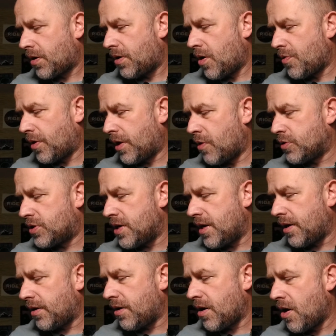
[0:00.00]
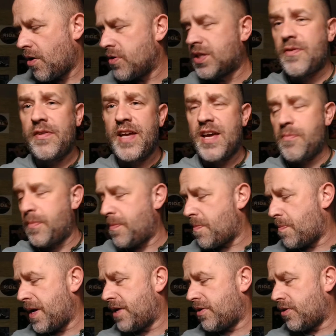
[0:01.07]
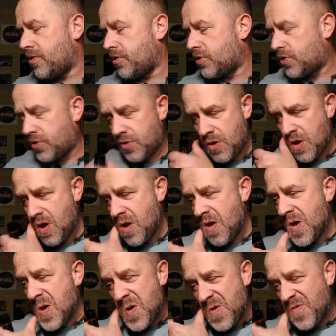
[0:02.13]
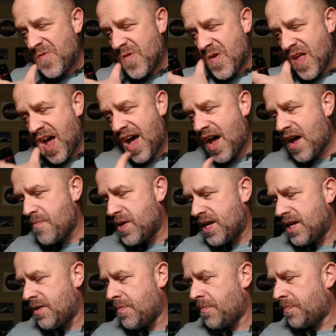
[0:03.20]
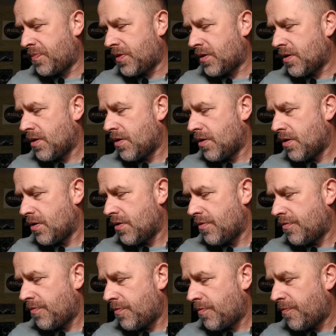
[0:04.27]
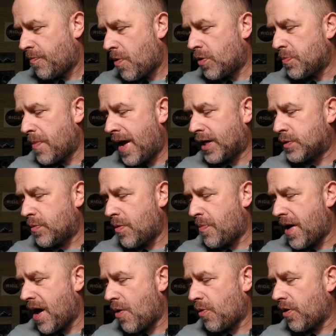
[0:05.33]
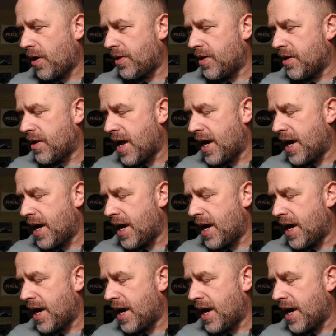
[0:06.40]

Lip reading: the low setting, 178 meters for the high beam maximum power, and then